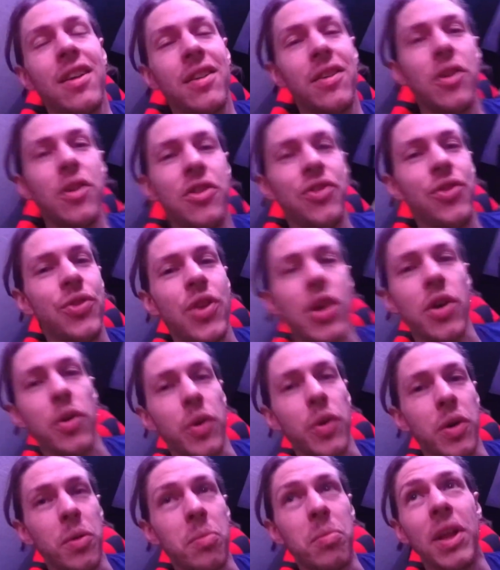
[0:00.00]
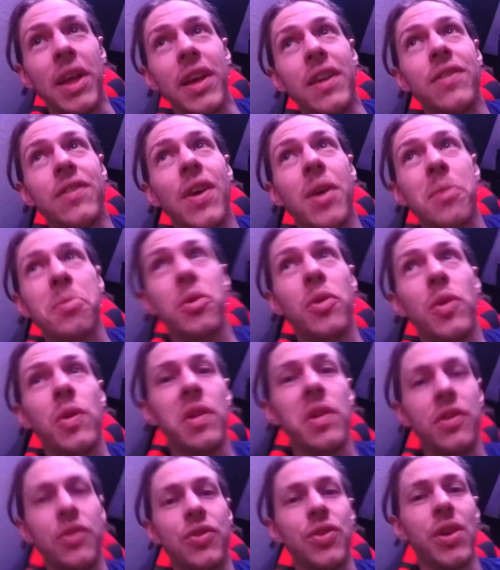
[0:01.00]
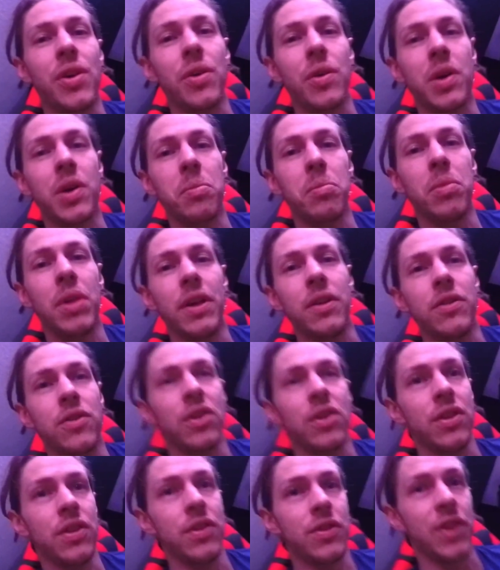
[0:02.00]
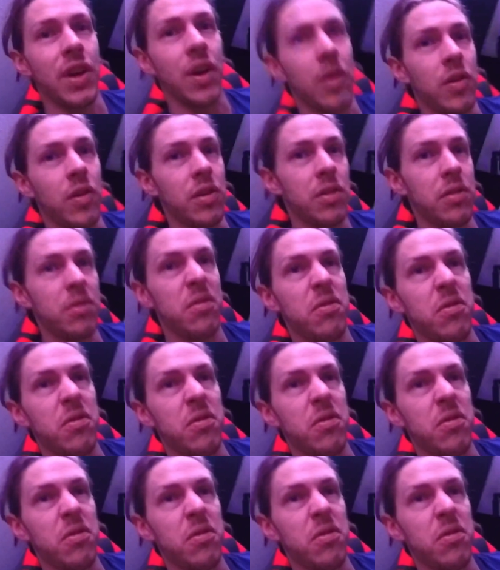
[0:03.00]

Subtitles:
Zero complaints, absolutely zero complaints on the sound.